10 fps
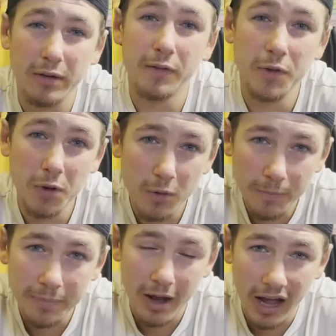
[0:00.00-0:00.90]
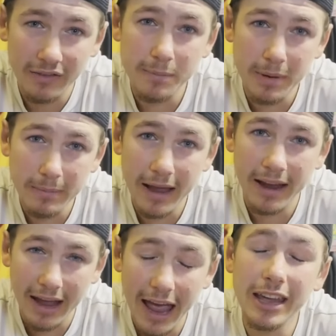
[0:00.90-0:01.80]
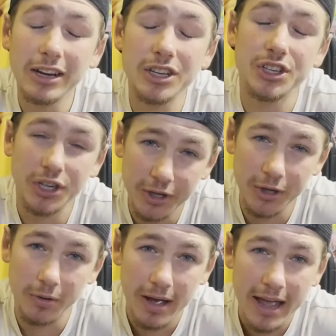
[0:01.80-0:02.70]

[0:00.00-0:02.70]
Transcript: review of a Big Mac, I can assure you